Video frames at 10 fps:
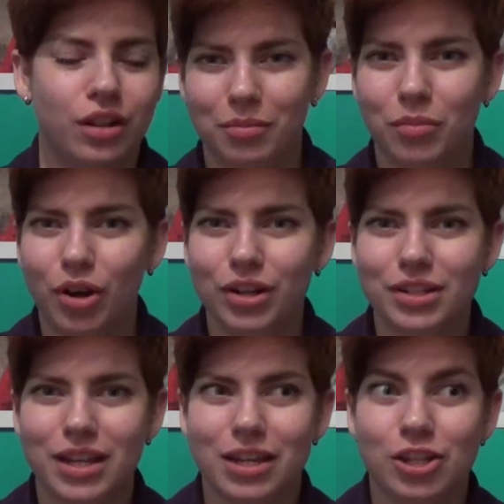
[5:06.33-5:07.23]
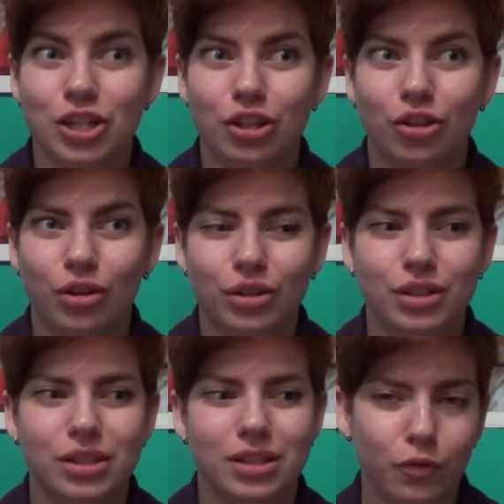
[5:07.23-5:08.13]
In modern day, she
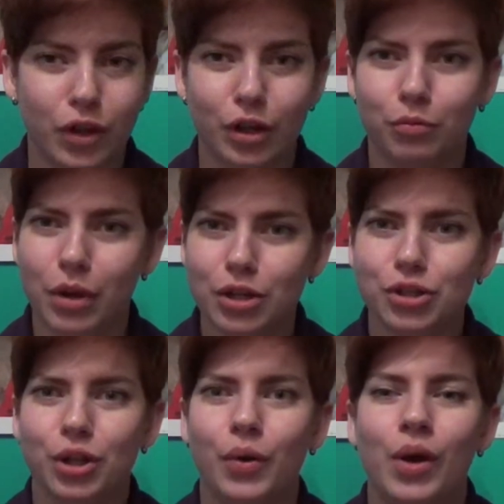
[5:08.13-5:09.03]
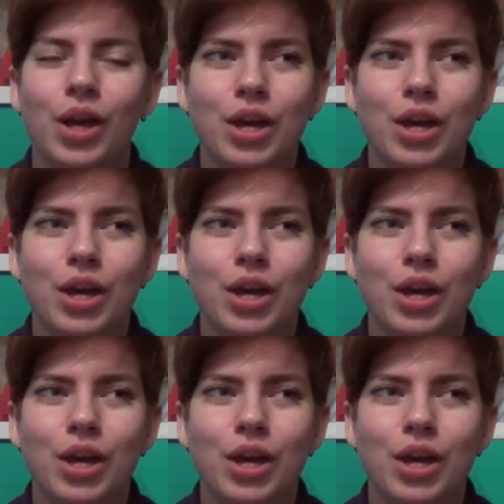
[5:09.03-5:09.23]
looks very retro,